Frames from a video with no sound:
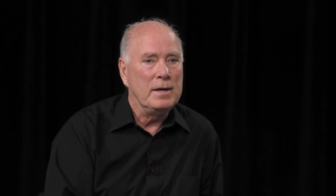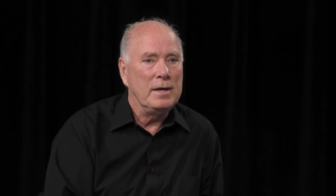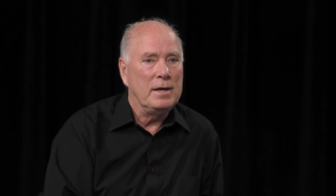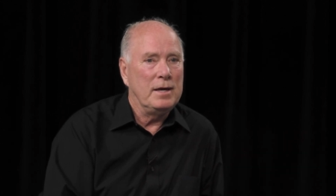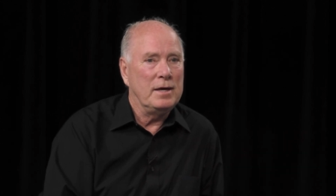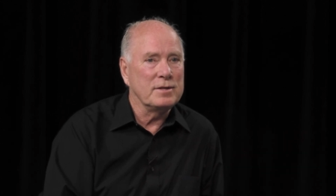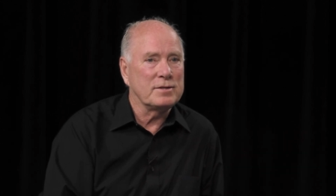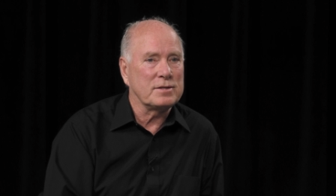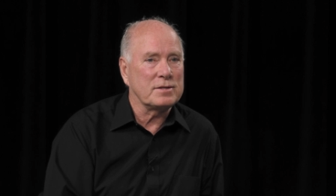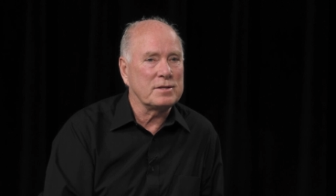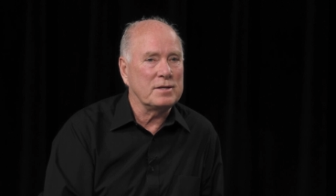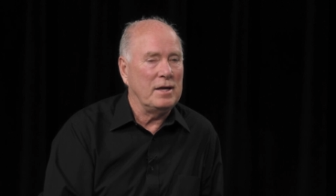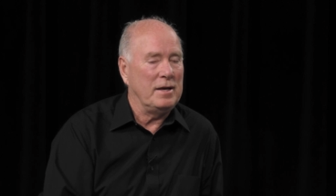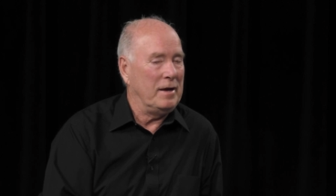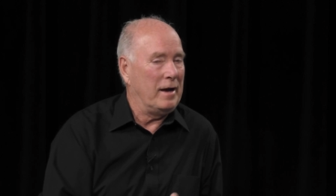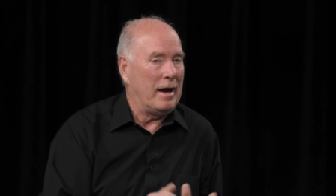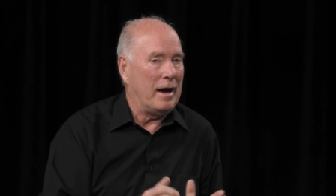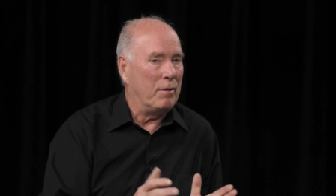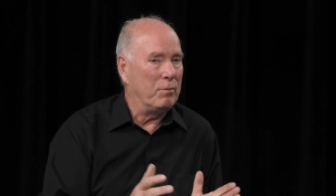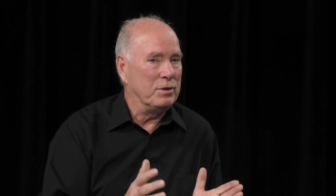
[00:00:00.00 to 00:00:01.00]
it's
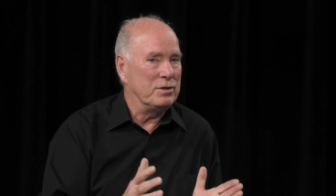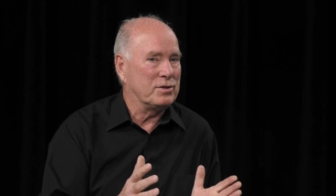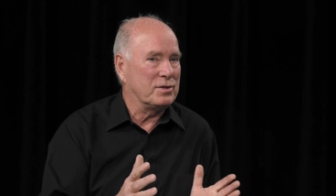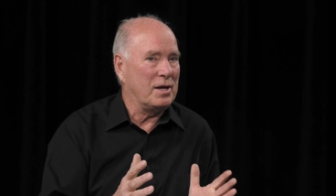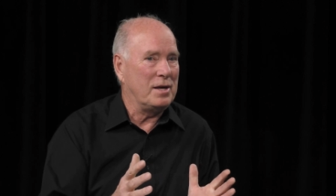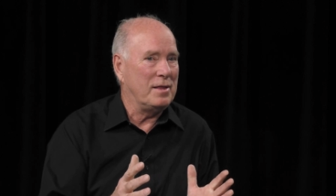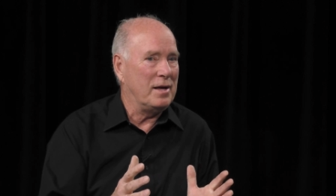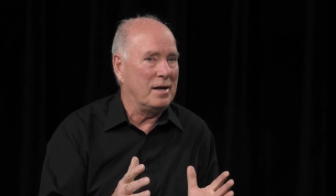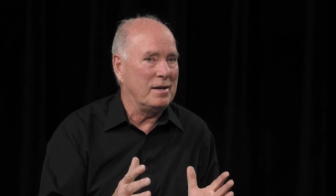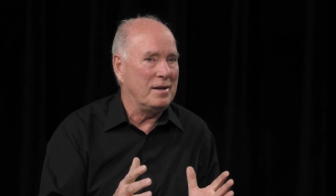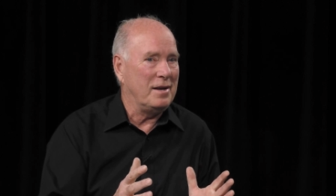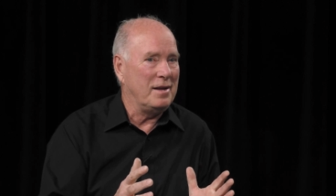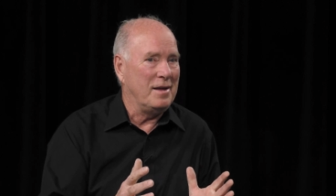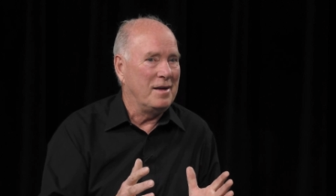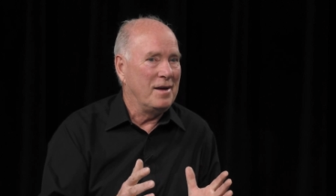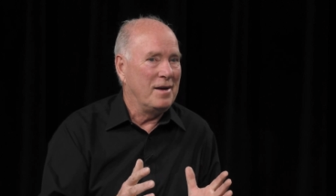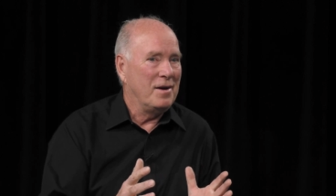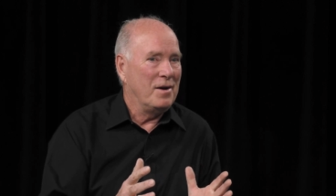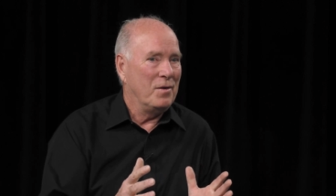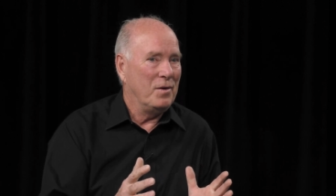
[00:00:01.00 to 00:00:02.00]
I would say that
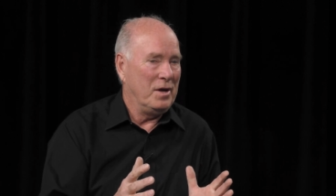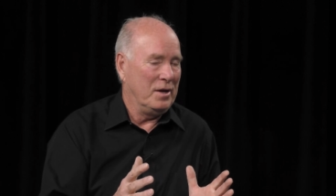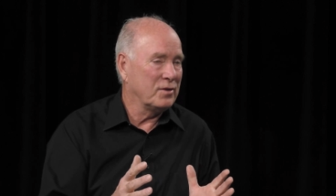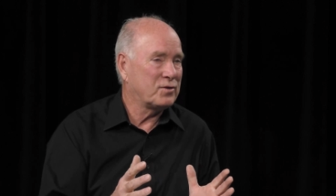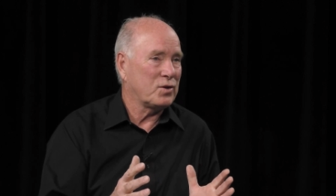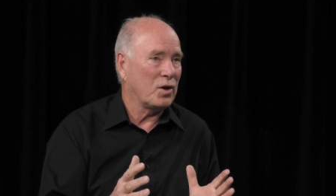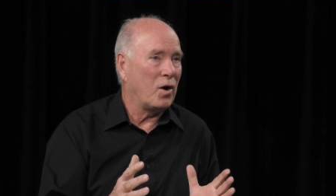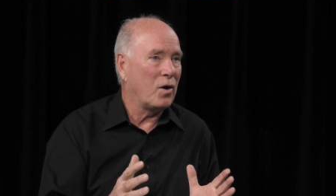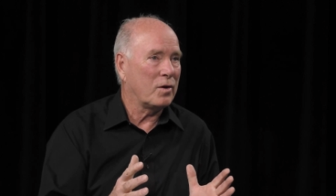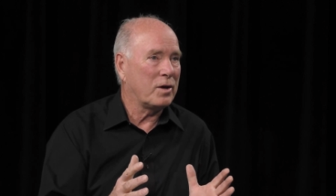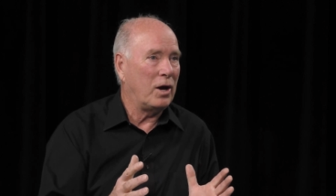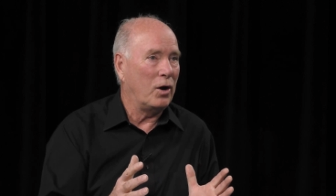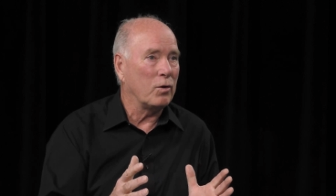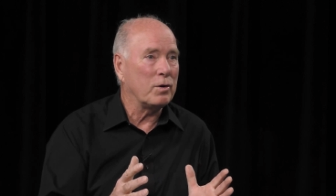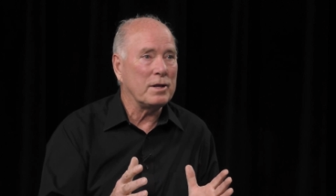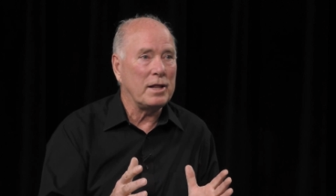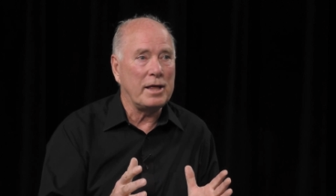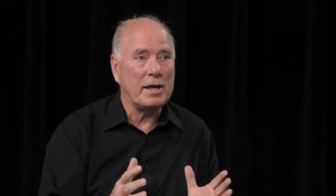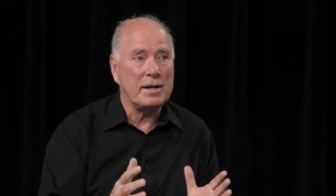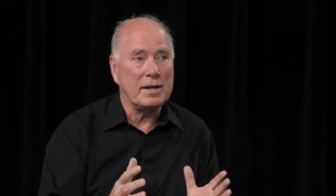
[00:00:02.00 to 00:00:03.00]
it's all
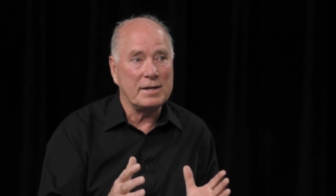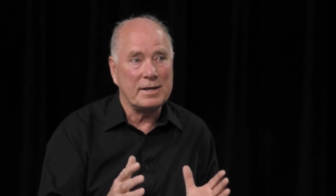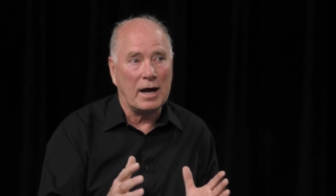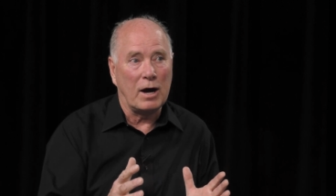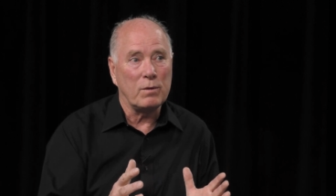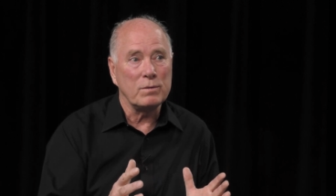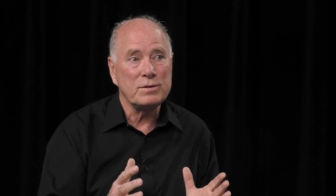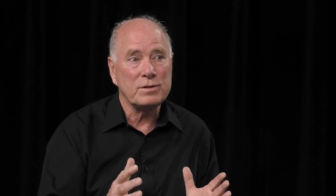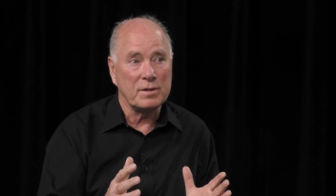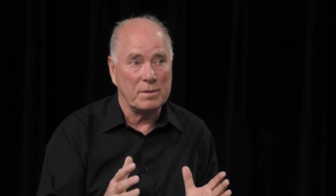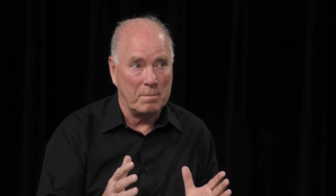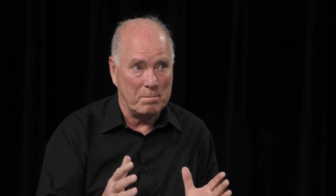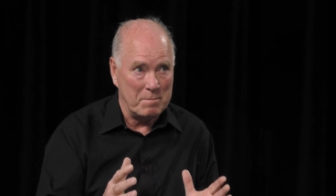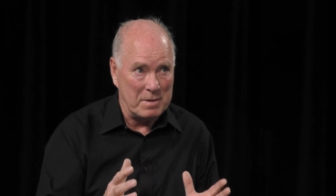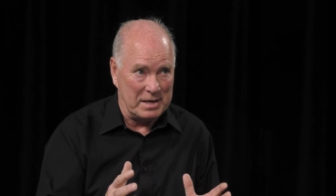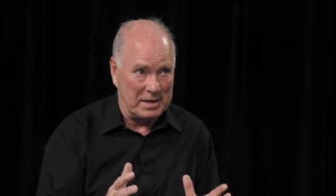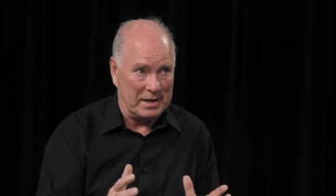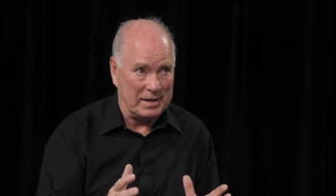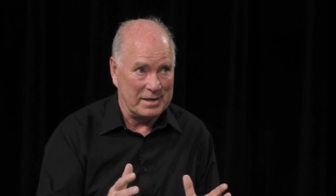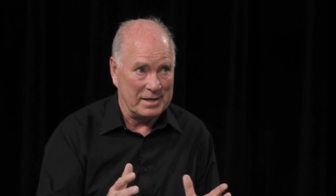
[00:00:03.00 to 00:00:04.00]
calculated down to the
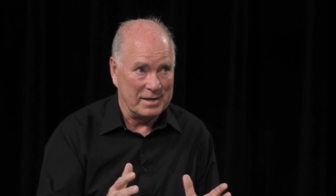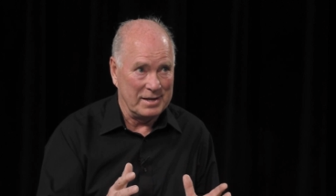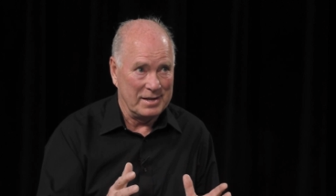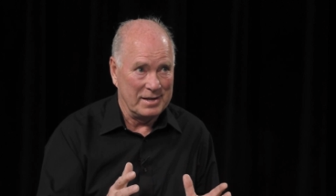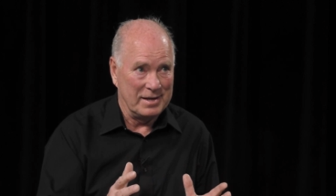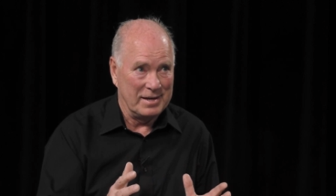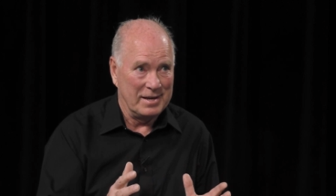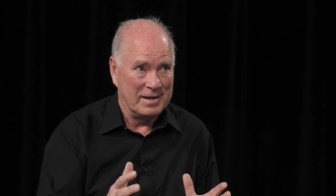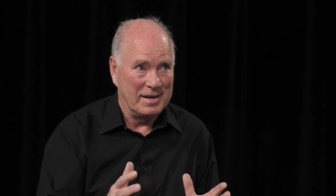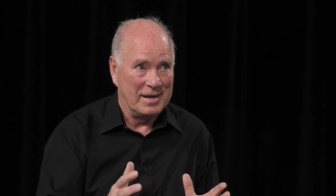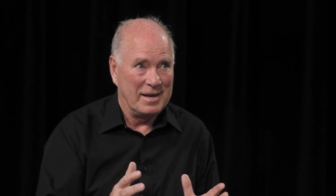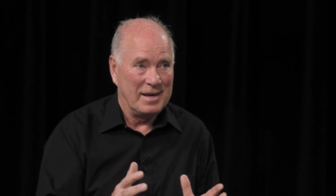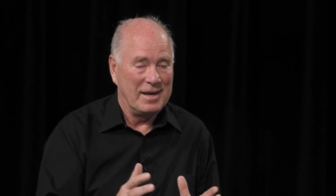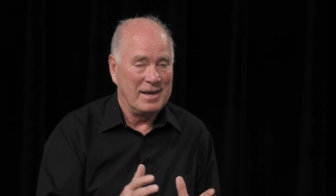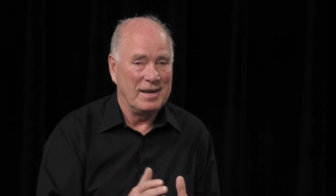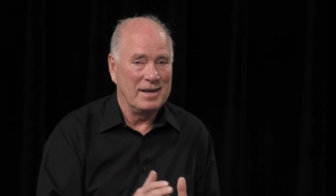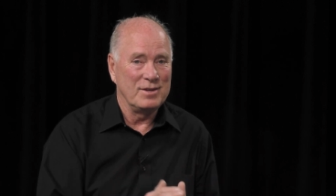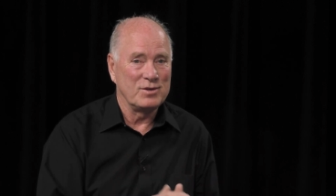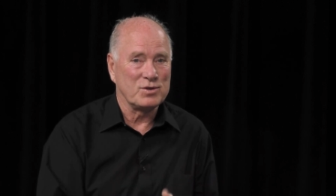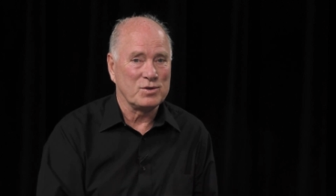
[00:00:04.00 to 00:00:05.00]
minute. Hmm.
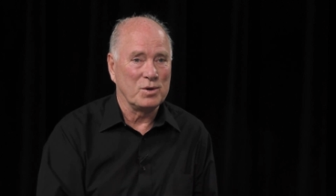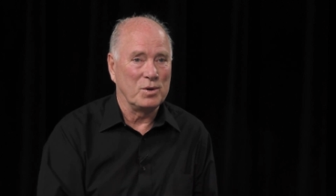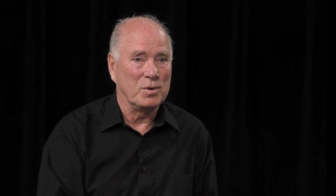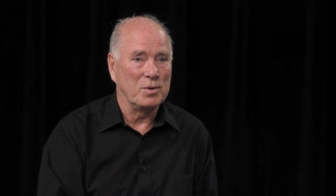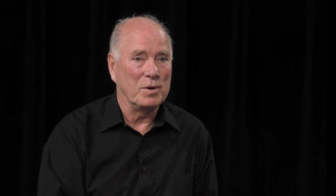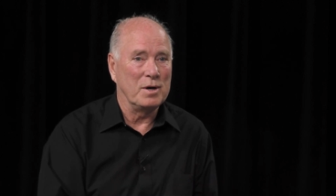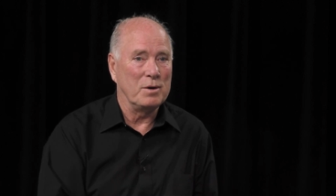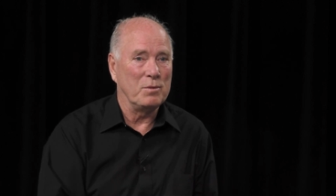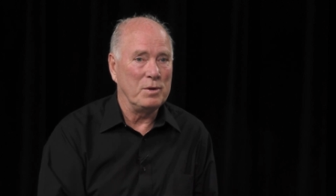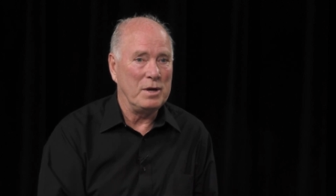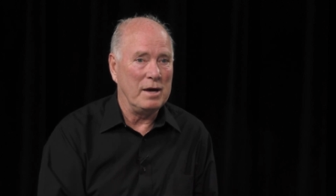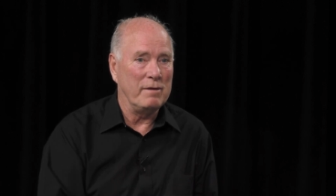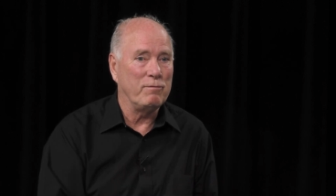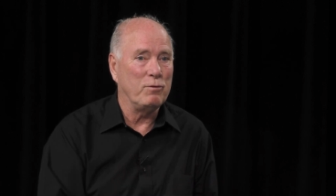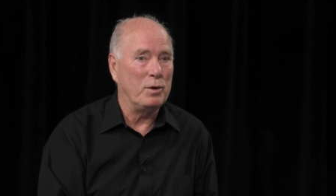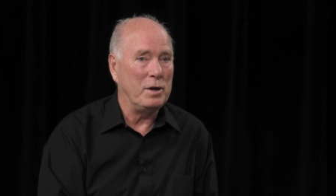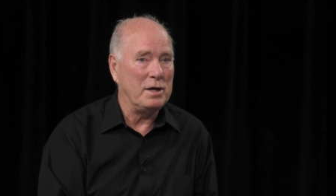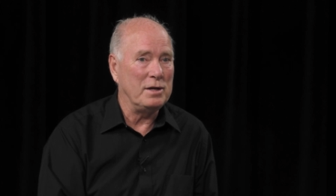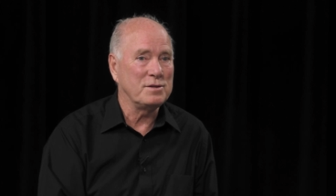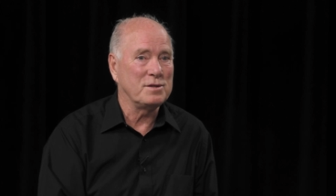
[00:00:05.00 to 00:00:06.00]
And so uh, we have
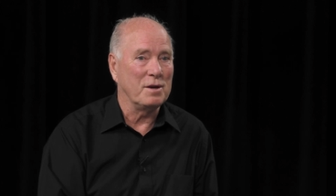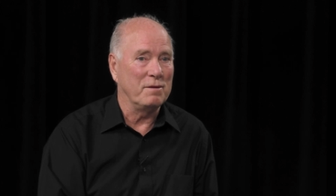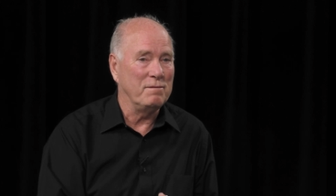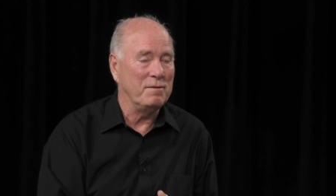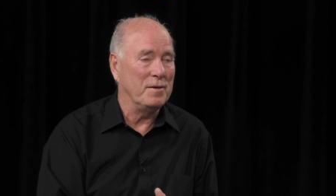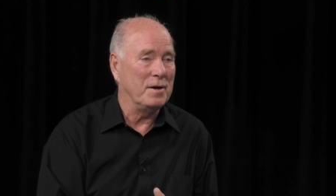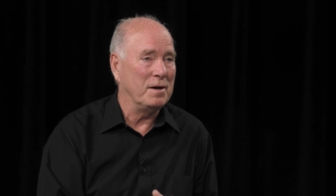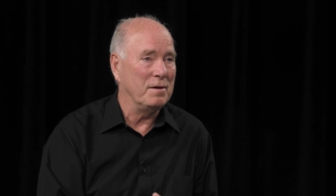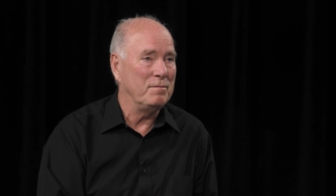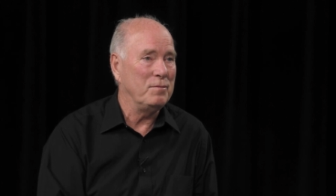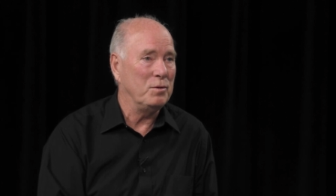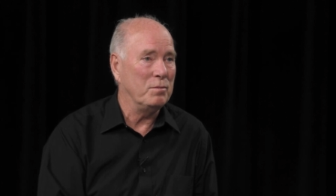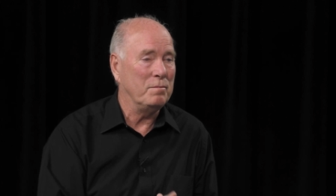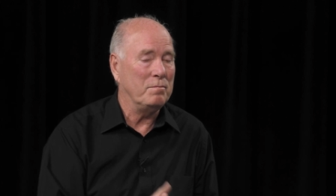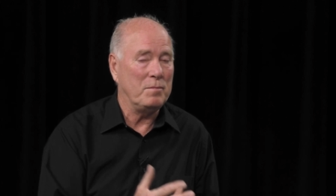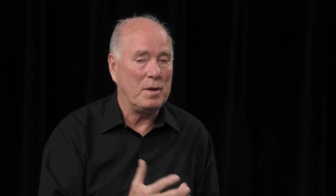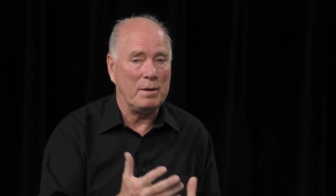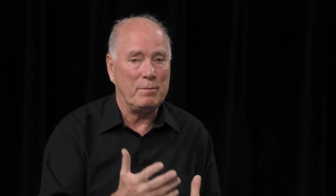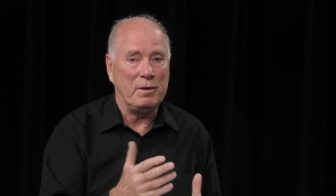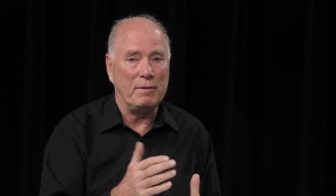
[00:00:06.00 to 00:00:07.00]
ways of uh,
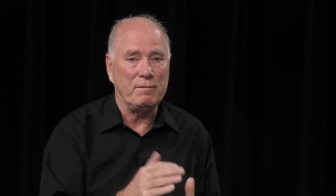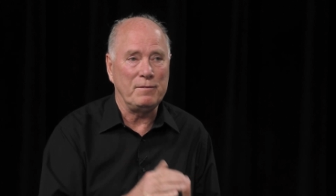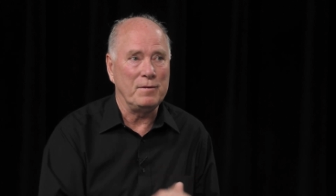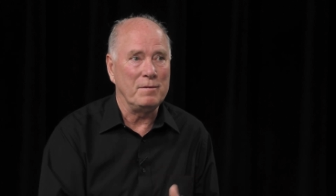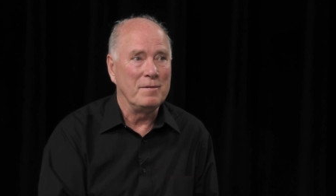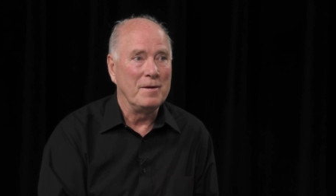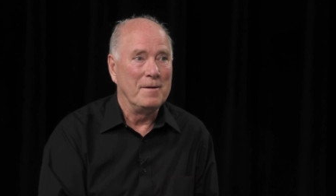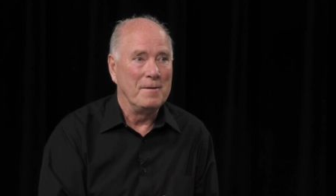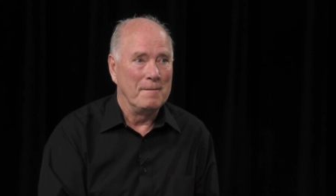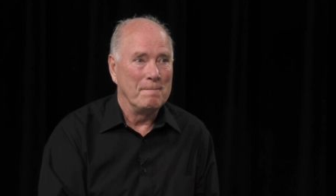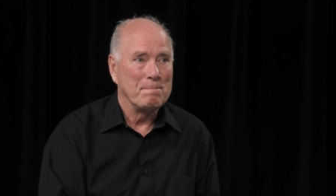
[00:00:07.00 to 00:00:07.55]
maybe. And you have you, a little